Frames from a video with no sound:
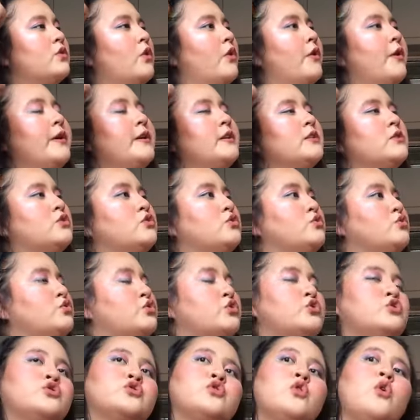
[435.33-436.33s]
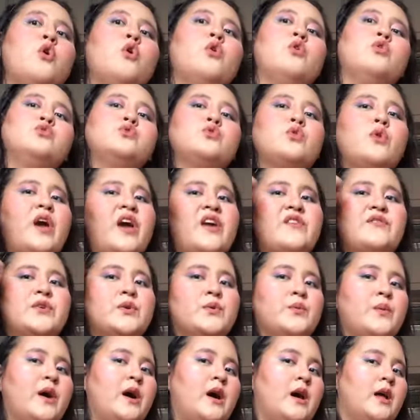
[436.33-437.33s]
or to show to
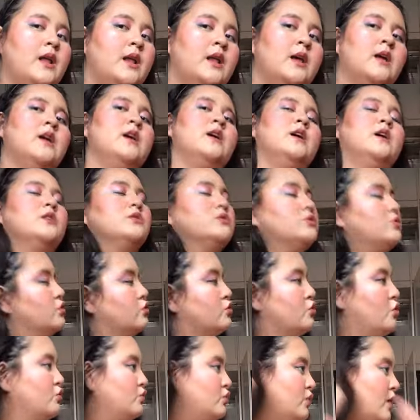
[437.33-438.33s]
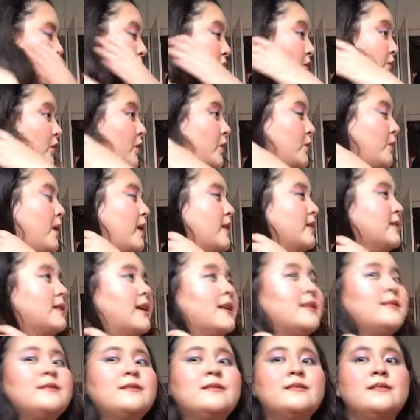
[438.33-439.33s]
everyone
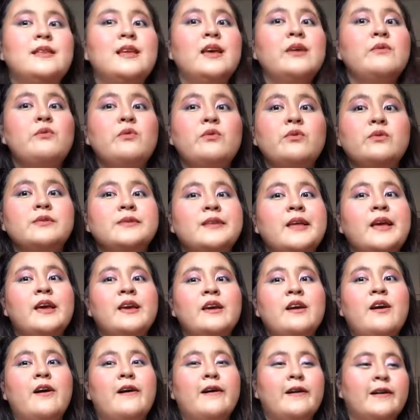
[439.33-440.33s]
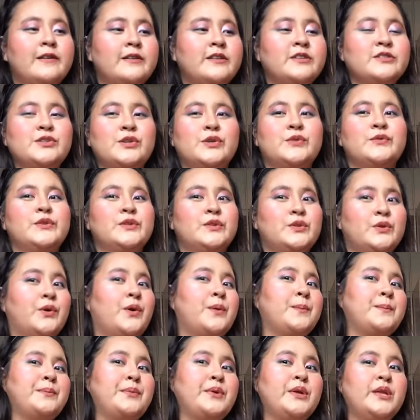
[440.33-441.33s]
that they are deserving to
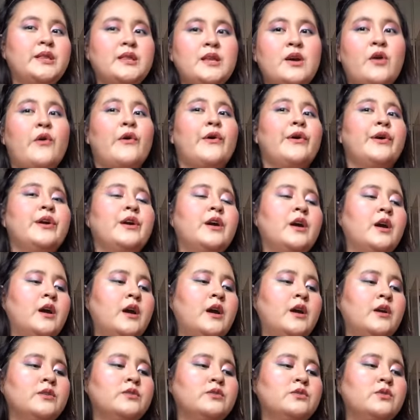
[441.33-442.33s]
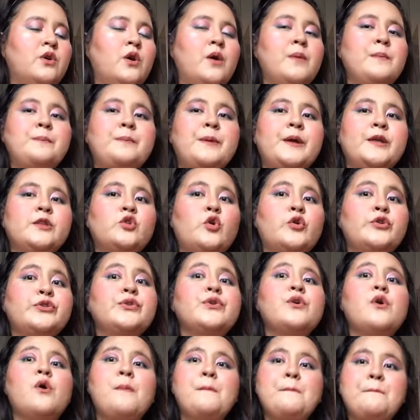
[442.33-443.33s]
compete or to
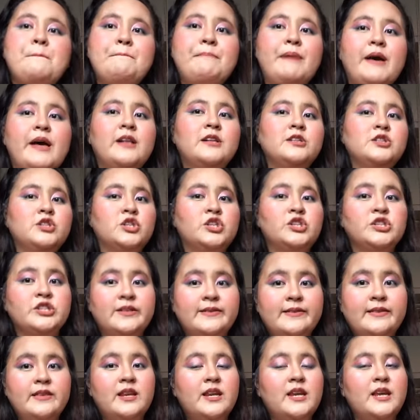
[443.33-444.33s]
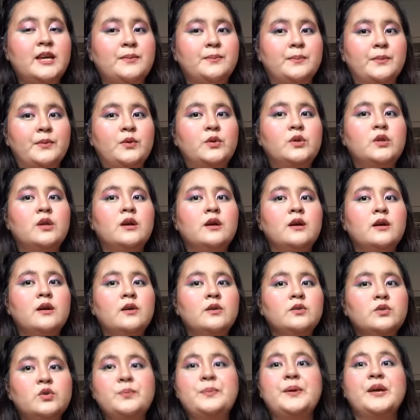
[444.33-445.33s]
compel their dream
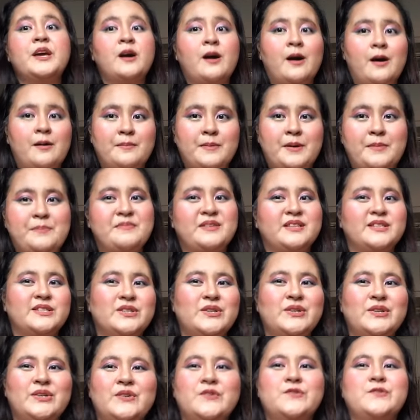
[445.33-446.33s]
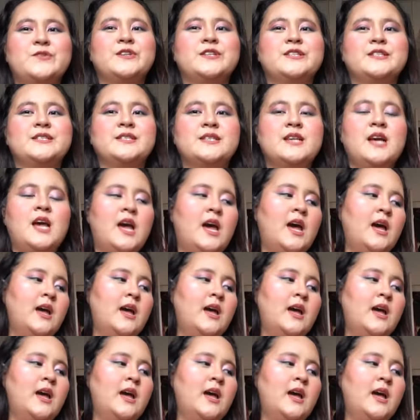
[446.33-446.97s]
to become a Miss Universe.